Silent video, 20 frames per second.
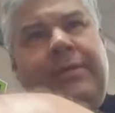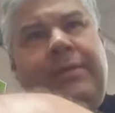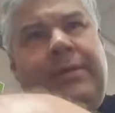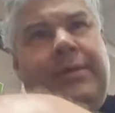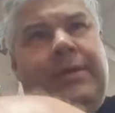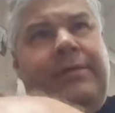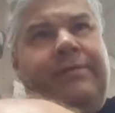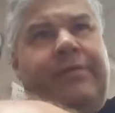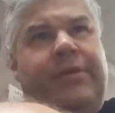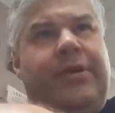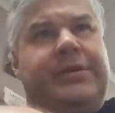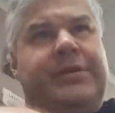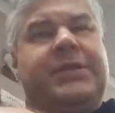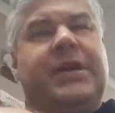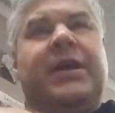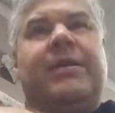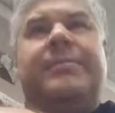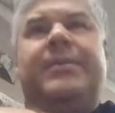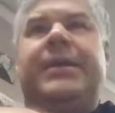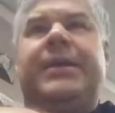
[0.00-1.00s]
in various
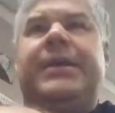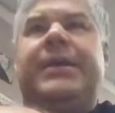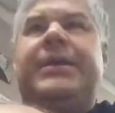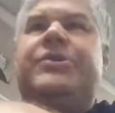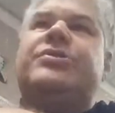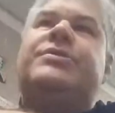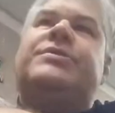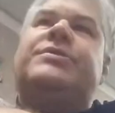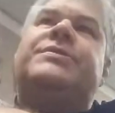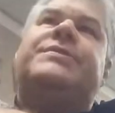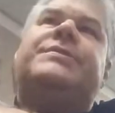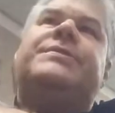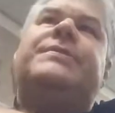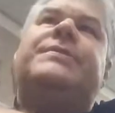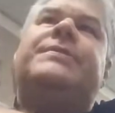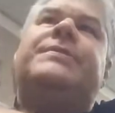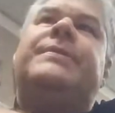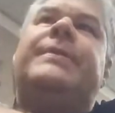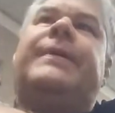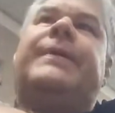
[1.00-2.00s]

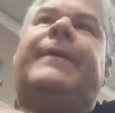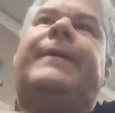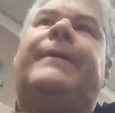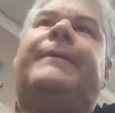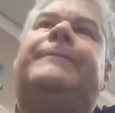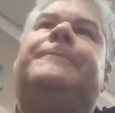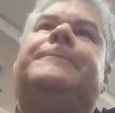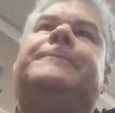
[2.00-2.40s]
combinations. You